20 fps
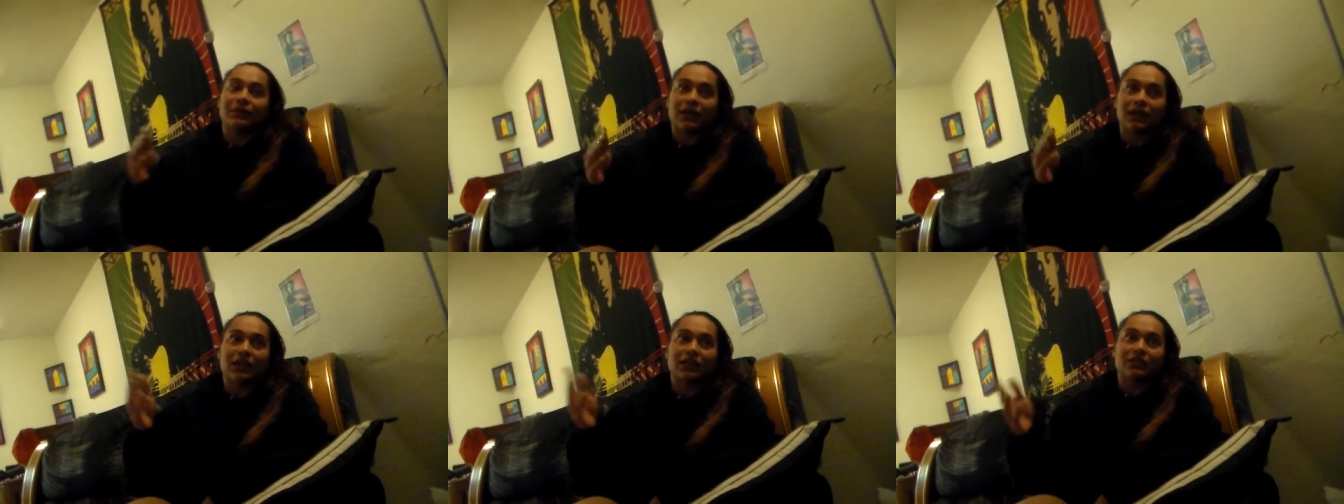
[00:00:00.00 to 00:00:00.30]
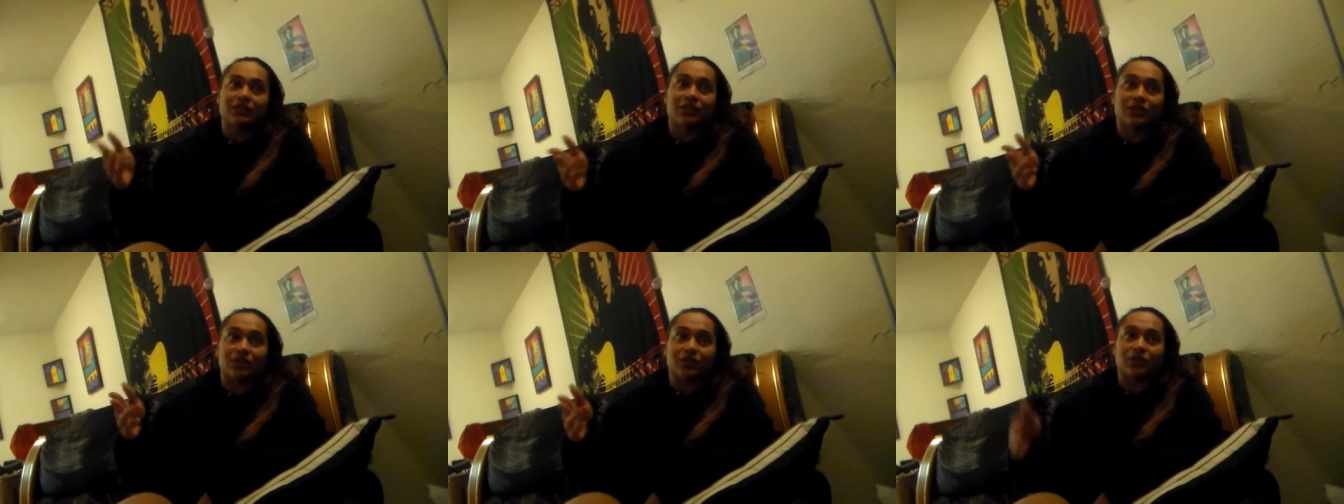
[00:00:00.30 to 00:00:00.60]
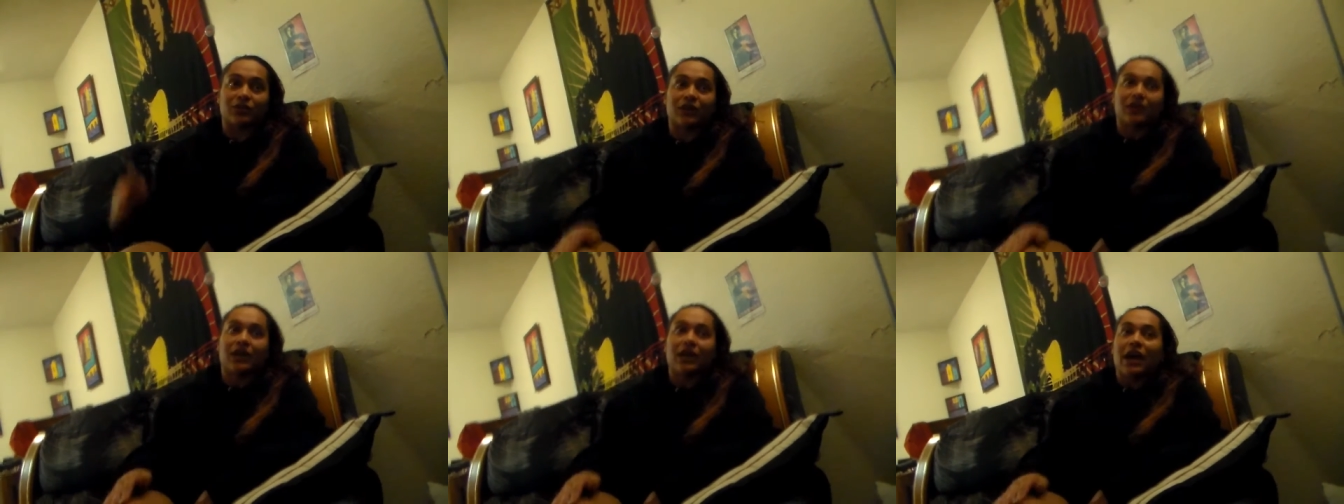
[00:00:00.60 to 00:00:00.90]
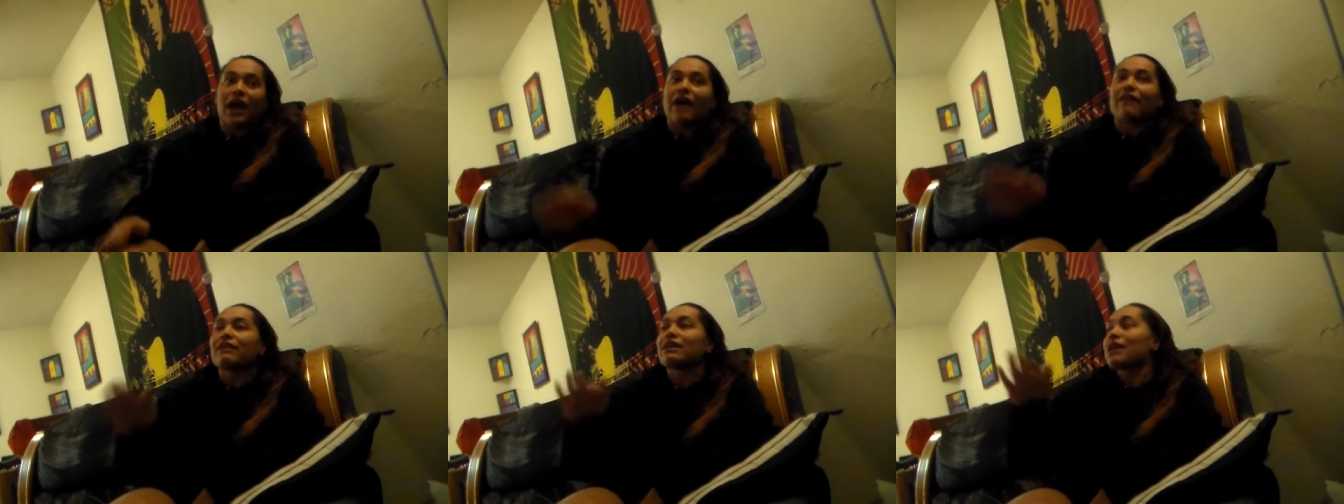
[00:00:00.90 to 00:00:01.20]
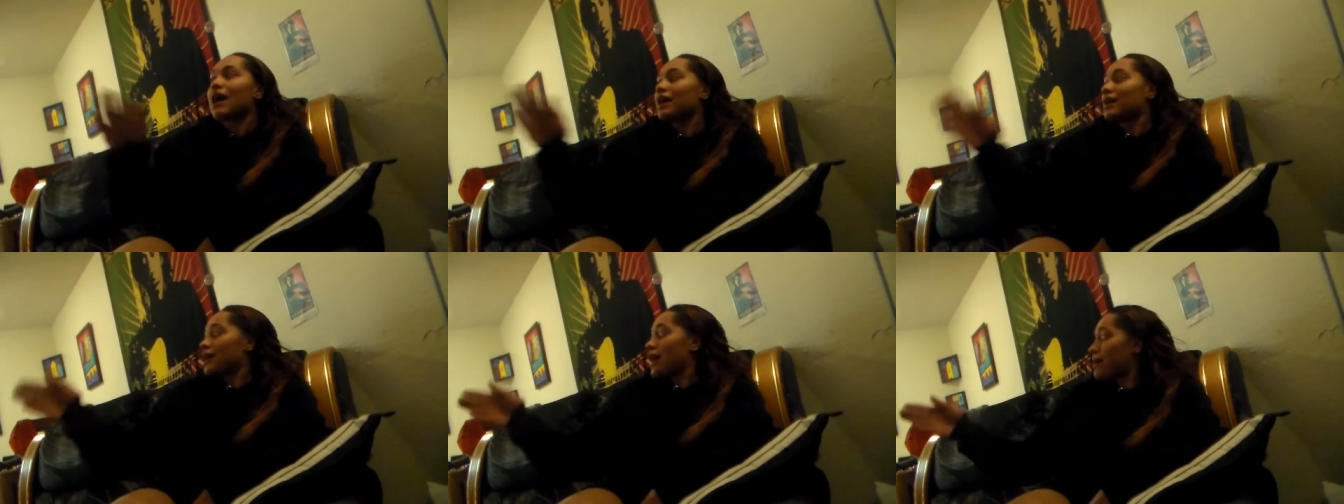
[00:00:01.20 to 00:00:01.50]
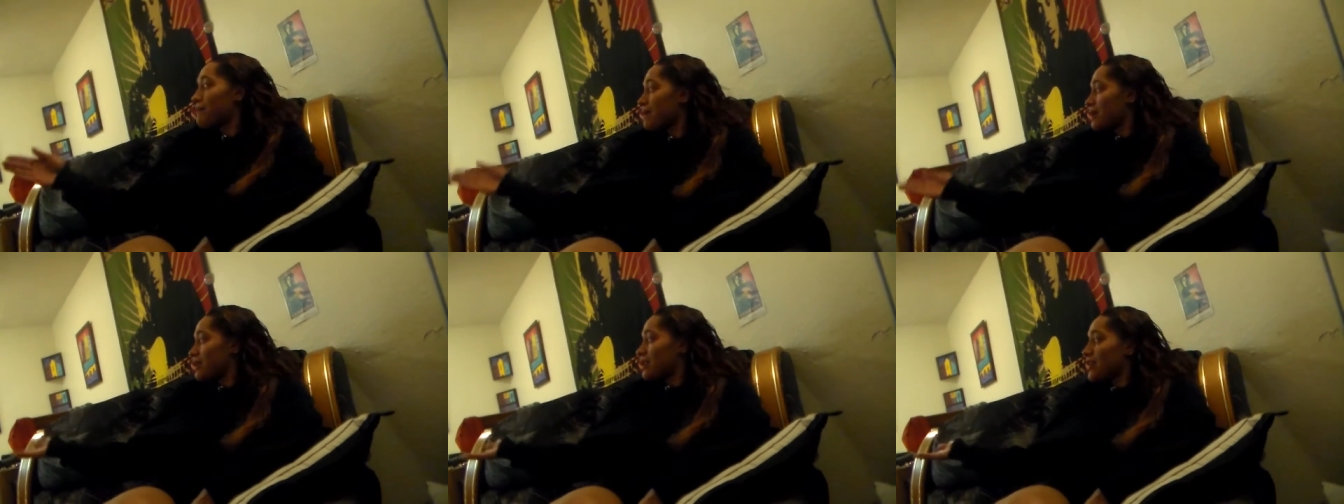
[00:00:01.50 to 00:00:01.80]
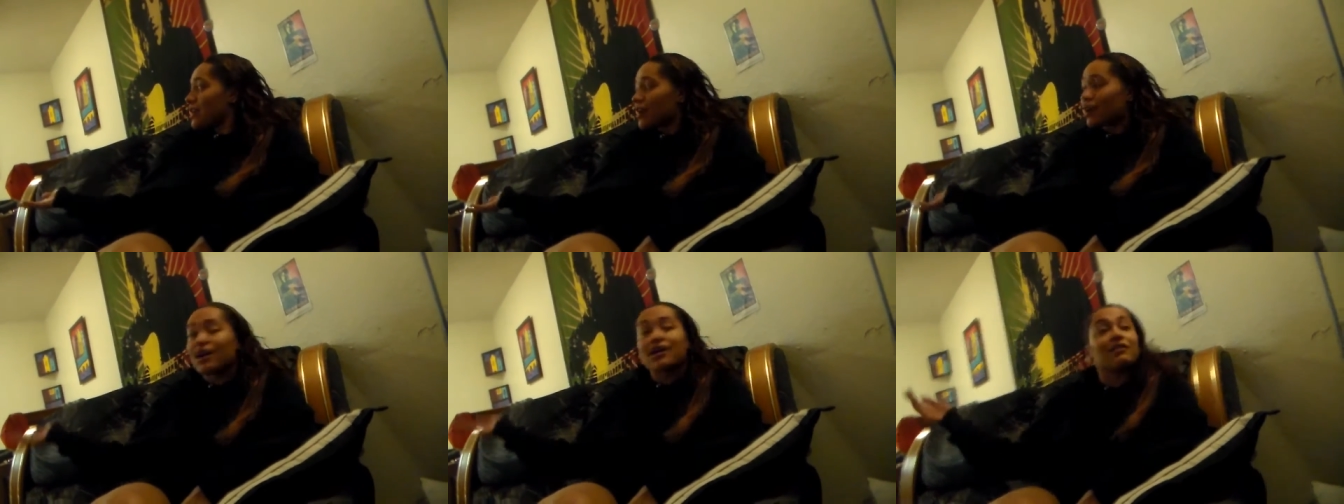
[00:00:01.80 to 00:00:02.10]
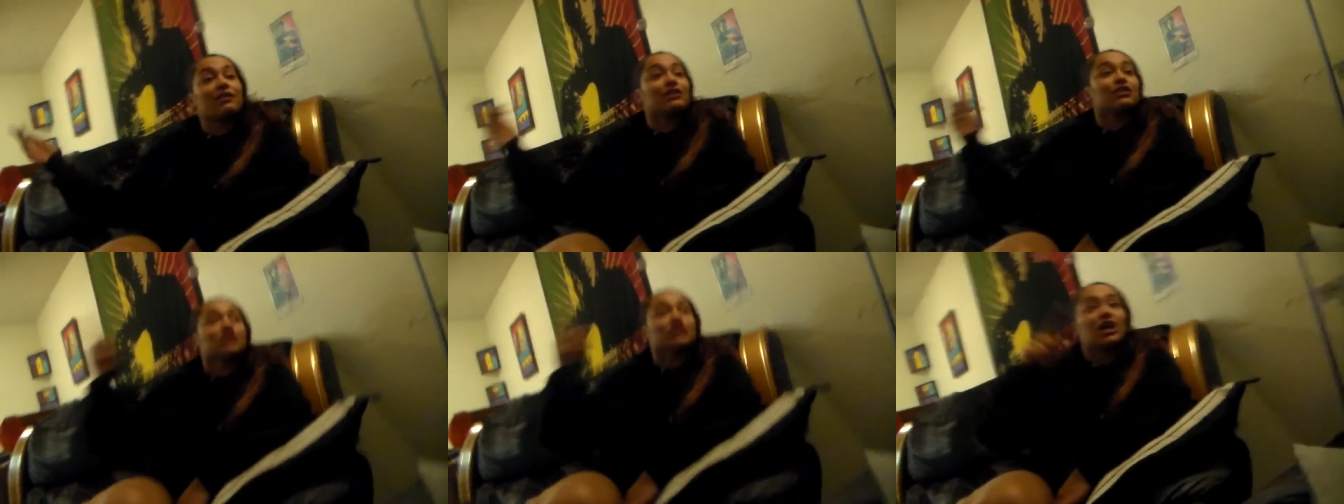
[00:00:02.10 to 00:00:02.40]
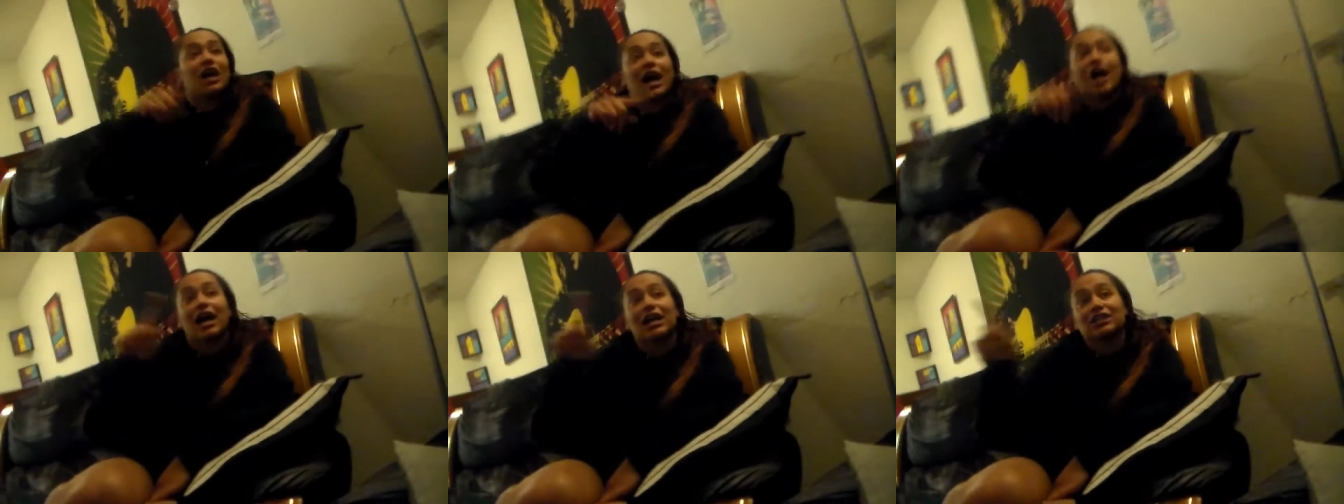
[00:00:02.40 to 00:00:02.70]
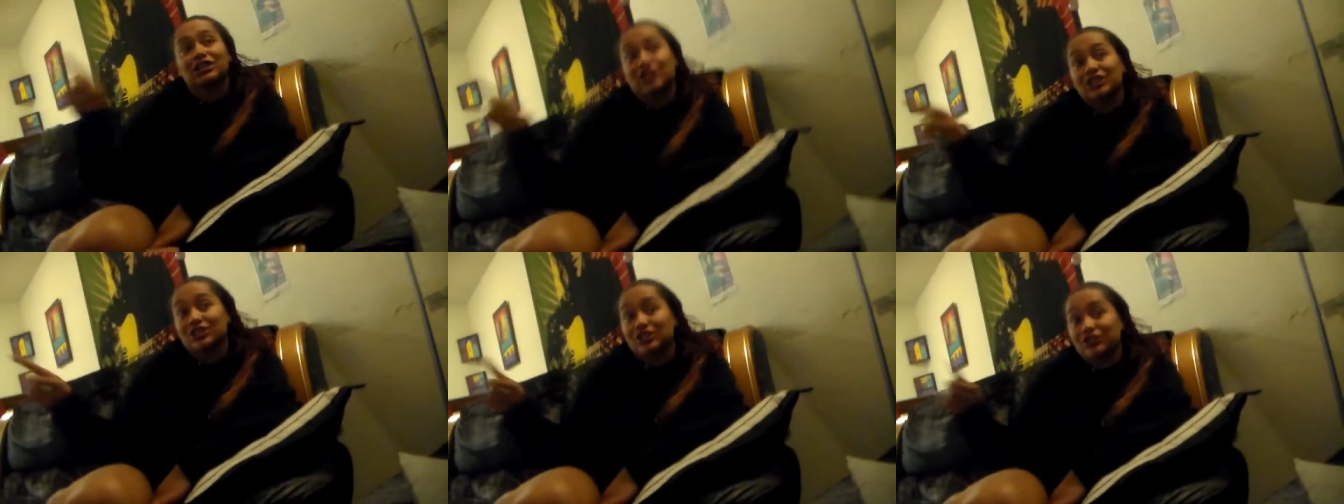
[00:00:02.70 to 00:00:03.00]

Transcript: Me too. So that's why they take. Hold up. you asked